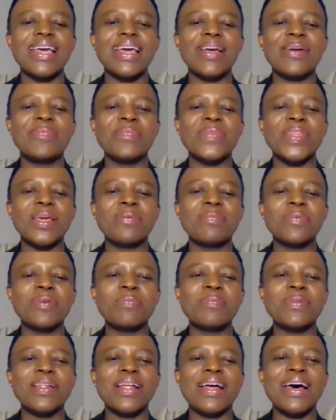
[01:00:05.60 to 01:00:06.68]
and
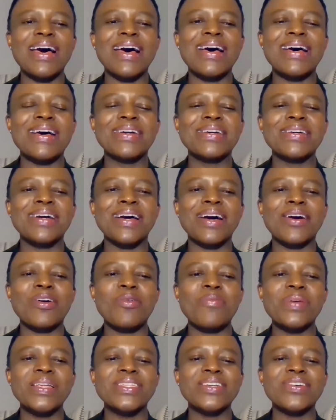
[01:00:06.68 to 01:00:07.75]
people are
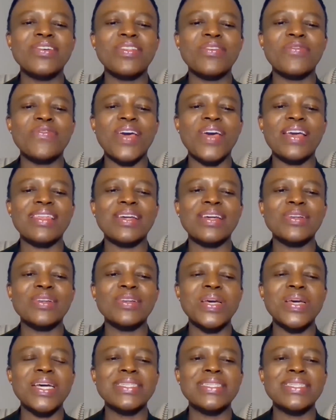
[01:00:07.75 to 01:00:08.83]
commenting on the fact that
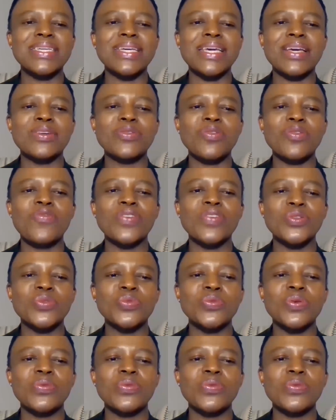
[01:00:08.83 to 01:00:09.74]
we are sitting at over